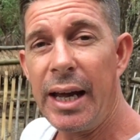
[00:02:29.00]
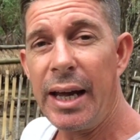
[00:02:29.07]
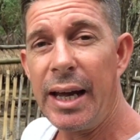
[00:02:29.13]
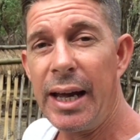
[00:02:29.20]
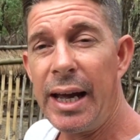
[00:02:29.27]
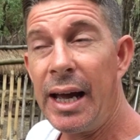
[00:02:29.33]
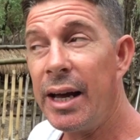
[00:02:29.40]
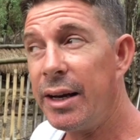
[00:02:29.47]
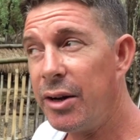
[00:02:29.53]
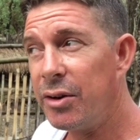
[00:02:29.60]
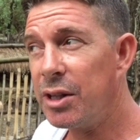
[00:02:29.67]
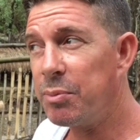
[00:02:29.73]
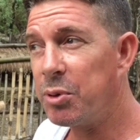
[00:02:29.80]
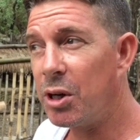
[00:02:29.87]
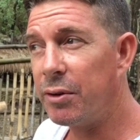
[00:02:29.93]
Out here
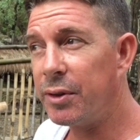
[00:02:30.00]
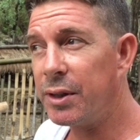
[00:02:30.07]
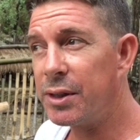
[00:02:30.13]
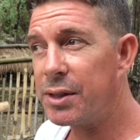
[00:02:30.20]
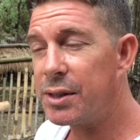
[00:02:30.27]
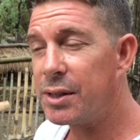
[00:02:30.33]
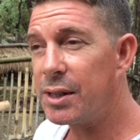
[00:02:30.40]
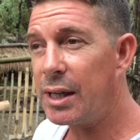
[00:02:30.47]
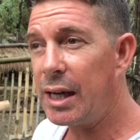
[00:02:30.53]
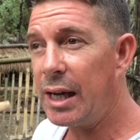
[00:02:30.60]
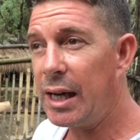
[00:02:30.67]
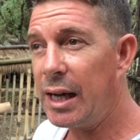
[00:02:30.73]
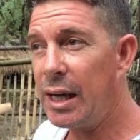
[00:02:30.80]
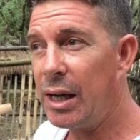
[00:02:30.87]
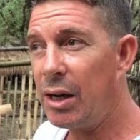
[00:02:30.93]
in the province,
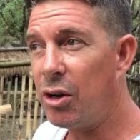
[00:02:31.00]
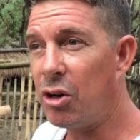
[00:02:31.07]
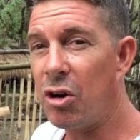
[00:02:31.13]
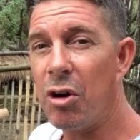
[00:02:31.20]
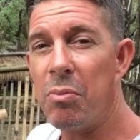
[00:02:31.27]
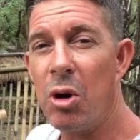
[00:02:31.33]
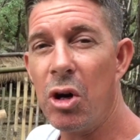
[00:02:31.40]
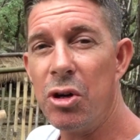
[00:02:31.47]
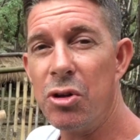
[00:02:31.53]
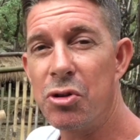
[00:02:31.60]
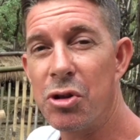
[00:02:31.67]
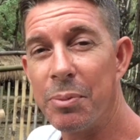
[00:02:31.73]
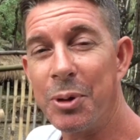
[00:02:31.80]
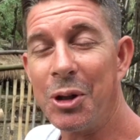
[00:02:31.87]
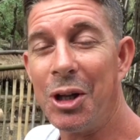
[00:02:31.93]
on a remote
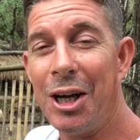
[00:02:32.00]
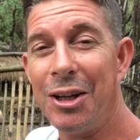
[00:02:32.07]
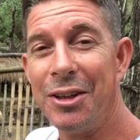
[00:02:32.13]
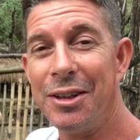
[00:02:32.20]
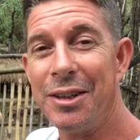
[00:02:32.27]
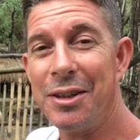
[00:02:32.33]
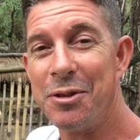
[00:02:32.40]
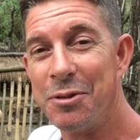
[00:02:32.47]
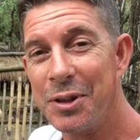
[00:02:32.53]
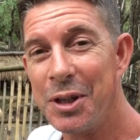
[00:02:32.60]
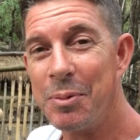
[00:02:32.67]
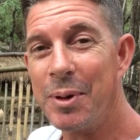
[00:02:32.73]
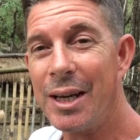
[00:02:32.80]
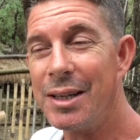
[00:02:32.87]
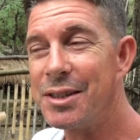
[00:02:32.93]
tropical island in the
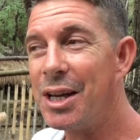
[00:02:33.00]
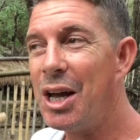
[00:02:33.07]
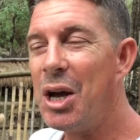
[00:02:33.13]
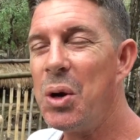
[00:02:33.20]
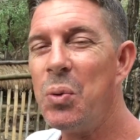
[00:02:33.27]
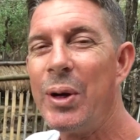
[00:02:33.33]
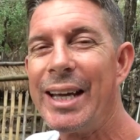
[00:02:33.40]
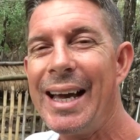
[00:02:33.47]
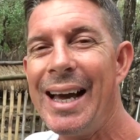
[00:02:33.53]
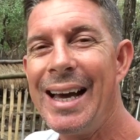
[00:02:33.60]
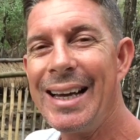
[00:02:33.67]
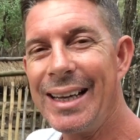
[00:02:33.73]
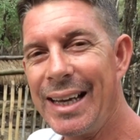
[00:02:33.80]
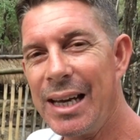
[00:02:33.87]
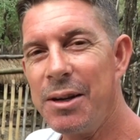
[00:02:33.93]
Philippines, we
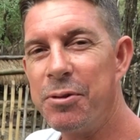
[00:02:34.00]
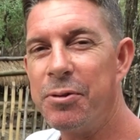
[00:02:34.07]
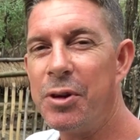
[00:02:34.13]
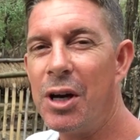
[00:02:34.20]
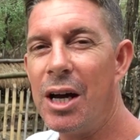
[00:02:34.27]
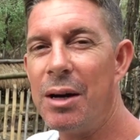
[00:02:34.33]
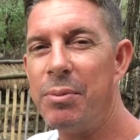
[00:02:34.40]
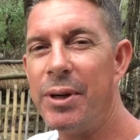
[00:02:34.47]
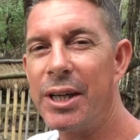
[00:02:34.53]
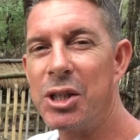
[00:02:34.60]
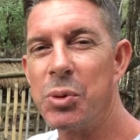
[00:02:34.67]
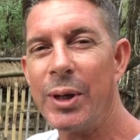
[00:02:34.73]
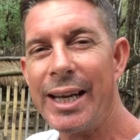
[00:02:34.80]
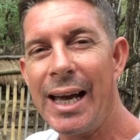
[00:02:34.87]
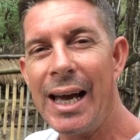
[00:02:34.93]
can't get fire
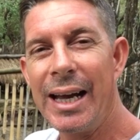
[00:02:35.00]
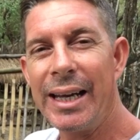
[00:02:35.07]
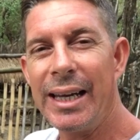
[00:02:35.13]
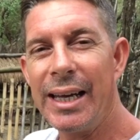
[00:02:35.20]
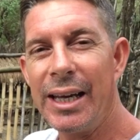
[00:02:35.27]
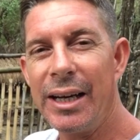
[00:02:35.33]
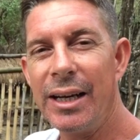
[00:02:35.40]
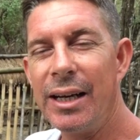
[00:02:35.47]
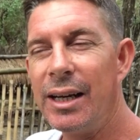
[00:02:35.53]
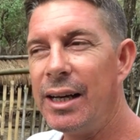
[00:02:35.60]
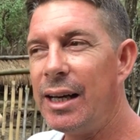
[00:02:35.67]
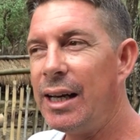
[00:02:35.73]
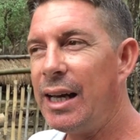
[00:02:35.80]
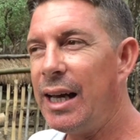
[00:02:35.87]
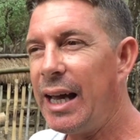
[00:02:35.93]
bricks, we can't get
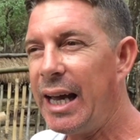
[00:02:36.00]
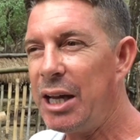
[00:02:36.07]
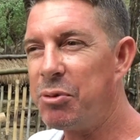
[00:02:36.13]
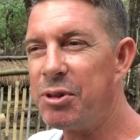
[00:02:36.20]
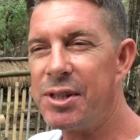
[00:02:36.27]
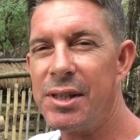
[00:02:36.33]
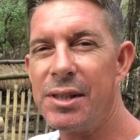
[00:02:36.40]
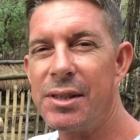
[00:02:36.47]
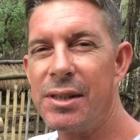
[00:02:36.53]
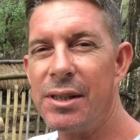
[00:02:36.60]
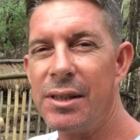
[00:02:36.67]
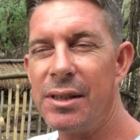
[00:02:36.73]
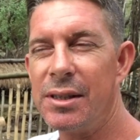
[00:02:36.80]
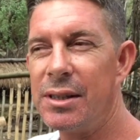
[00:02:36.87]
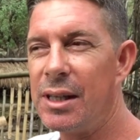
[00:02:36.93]

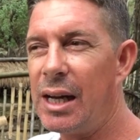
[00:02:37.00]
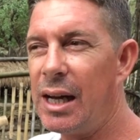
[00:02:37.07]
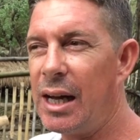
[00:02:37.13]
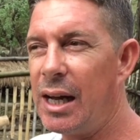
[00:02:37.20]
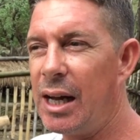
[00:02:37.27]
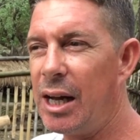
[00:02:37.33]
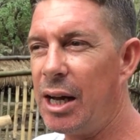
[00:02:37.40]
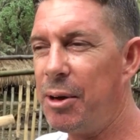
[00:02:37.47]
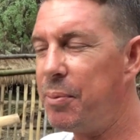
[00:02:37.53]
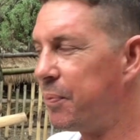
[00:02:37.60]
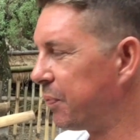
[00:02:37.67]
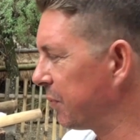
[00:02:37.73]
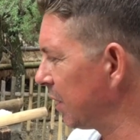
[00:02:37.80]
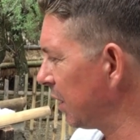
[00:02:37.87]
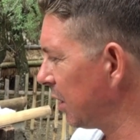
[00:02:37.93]
heat-resistant
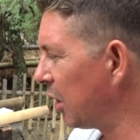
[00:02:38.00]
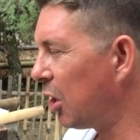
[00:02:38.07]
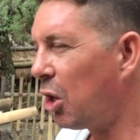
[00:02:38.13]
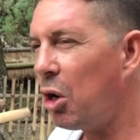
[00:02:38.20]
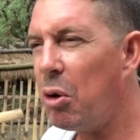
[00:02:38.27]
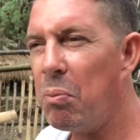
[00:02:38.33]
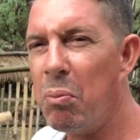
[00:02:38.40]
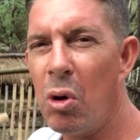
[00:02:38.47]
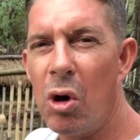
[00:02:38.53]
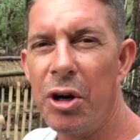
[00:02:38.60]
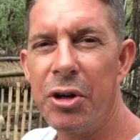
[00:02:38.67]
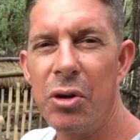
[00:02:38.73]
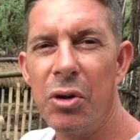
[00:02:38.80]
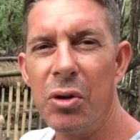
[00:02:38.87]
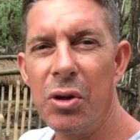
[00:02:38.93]

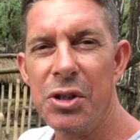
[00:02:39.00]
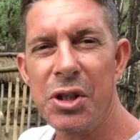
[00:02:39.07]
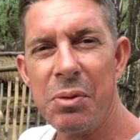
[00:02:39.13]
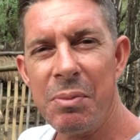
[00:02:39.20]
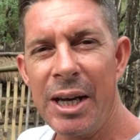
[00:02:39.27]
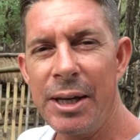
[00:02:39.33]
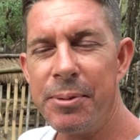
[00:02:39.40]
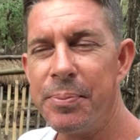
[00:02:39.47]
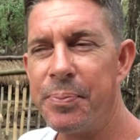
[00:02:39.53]
mortar or cement,